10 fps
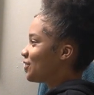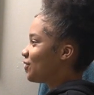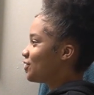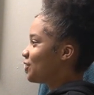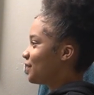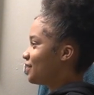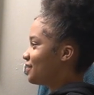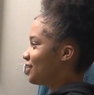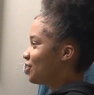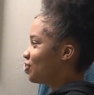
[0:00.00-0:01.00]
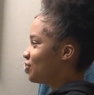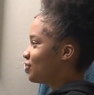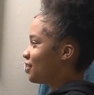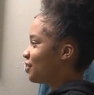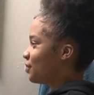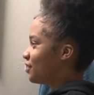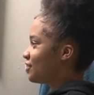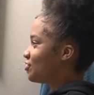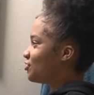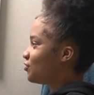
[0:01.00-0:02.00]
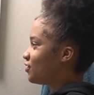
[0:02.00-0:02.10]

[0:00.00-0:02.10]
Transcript: So what you're trying to tell you, tell me is you